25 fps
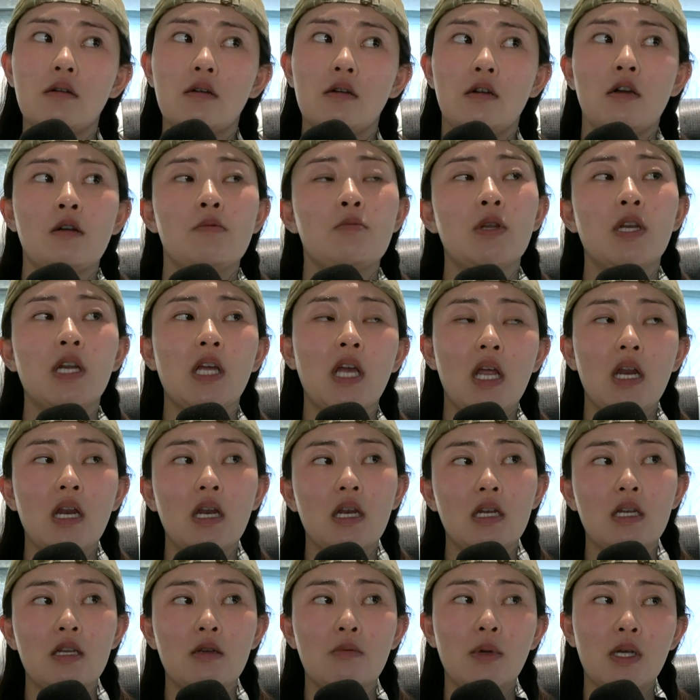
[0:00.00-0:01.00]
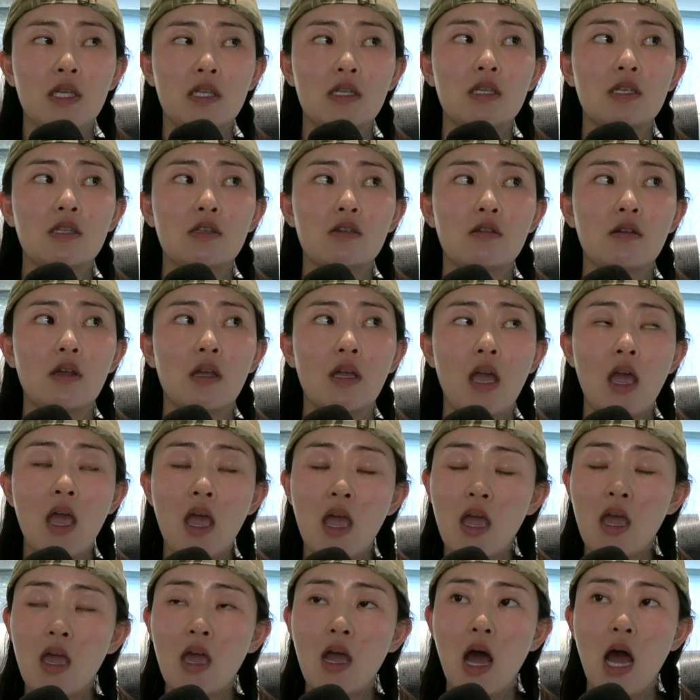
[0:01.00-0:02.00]
communicated to my sister like,
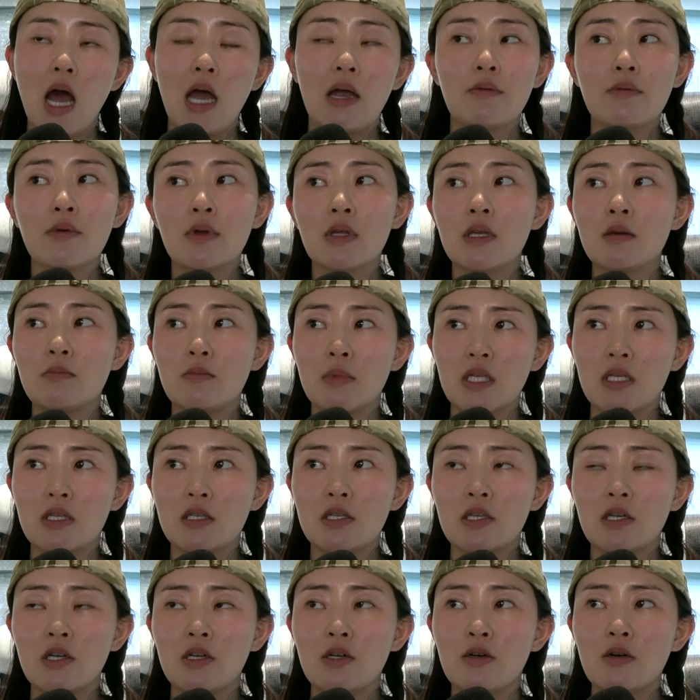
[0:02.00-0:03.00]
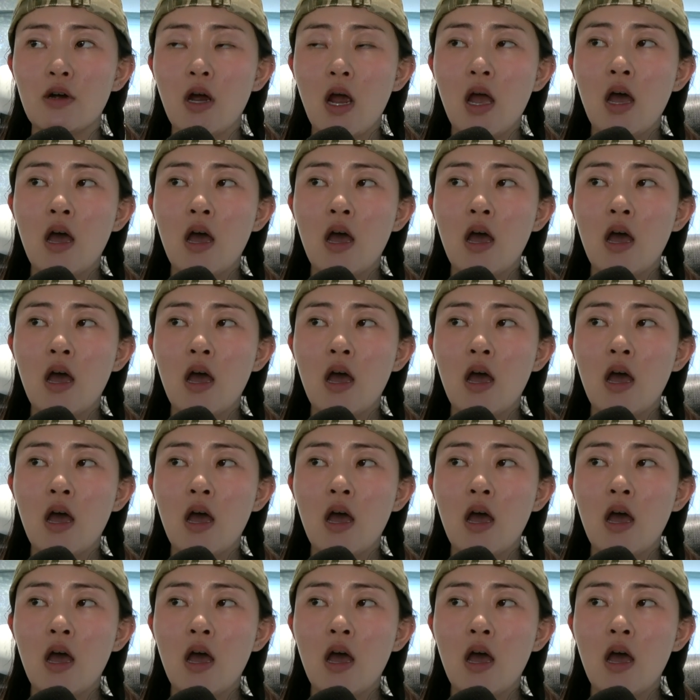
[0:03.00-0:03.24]
hey, I really miss you,